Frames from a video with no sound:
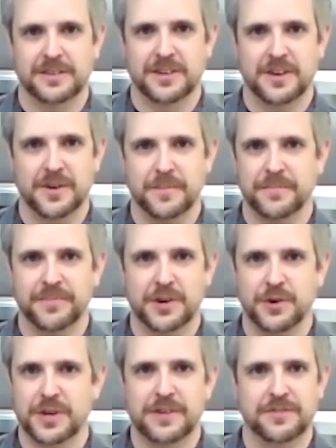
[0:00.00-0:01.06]

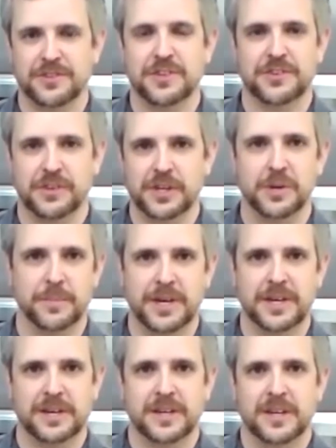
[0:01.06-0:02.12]
even just this little
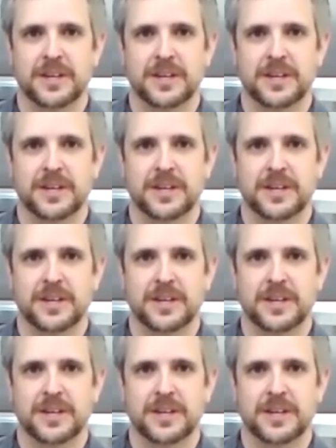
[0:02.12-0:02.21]
bit.